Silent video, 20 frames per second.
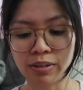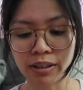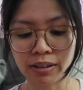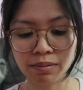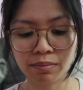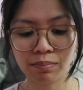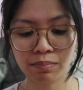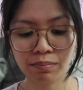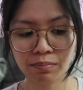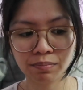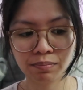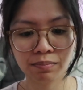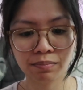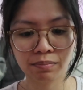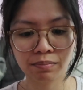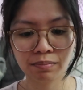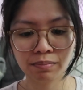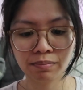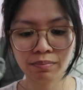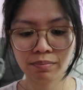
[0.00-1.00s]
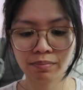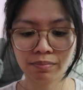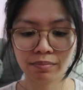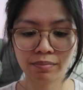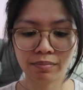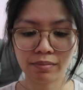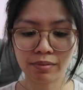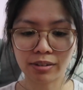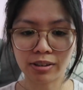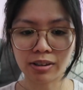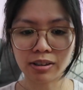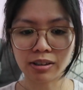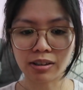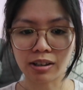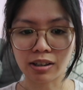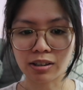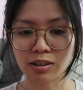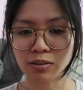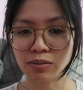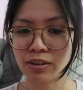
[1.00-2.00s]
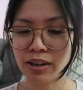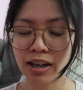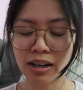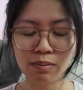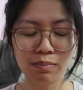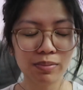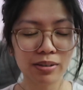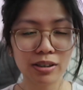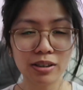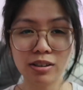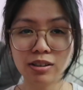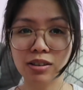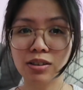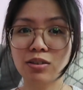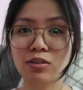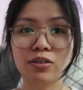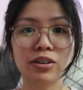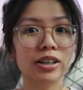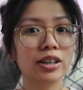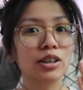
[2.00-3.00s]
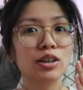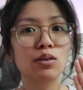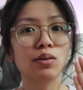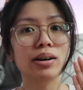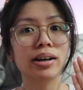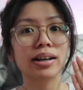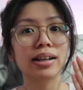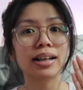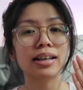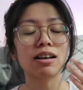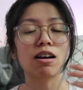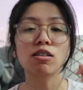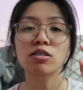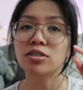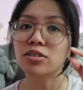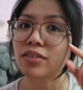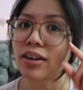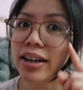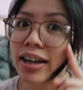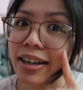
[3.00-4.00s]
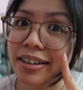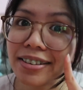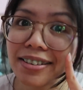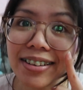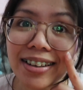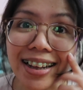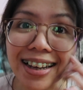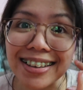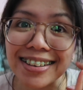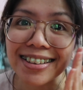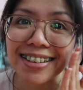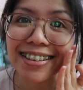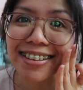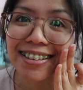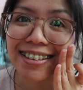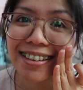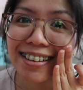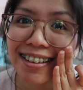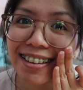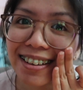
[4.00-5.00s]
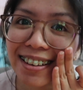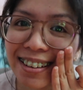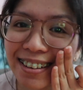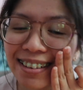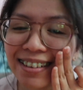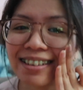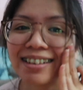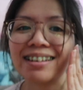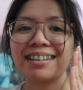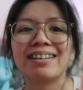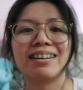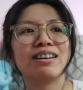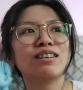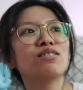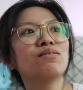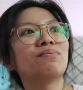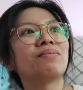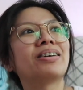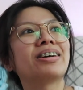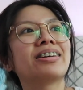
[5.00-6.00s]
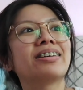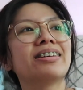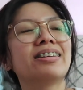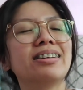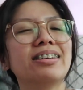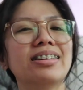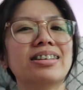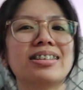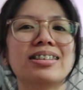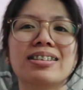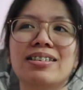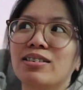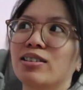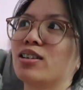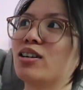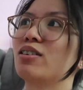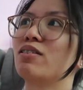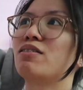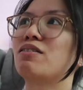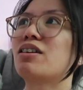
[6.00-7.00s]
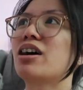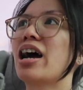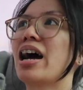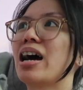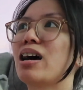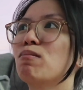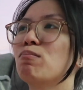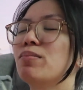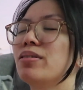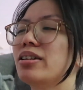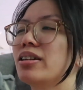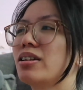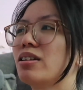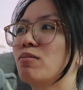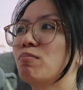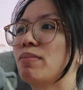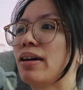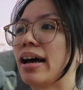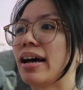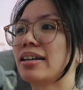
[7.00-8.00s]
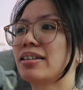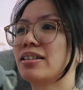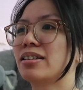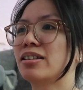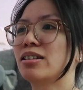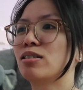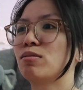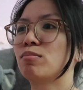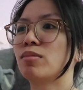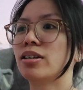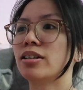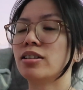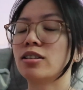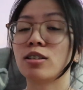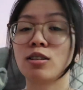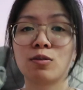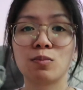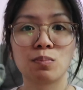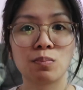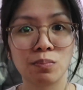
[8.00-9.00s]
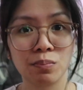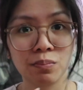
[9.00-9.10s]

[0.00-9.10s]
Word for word: but that's what happens when you wear glasses. Also, I got new glasses. Oh my goodness. What happened in the past two months?